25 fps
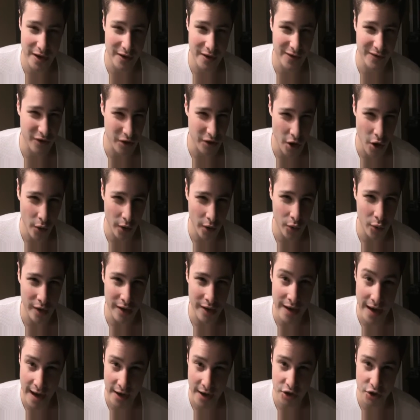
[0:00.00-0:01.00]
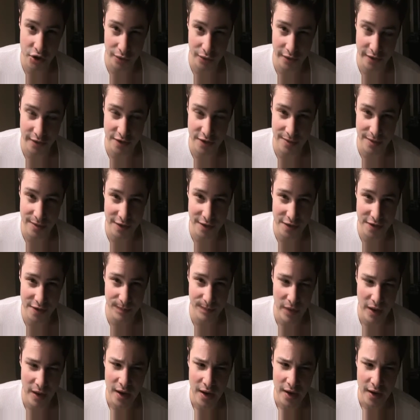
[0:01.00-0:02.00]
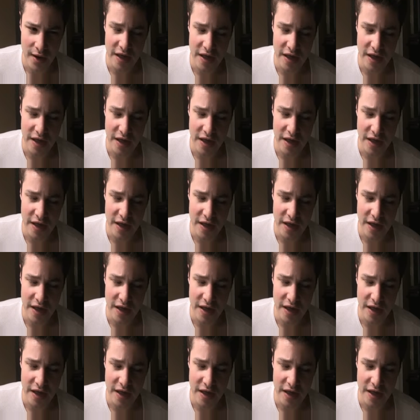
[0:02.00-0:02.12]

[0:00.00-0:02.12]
without even knowing what naturalism is.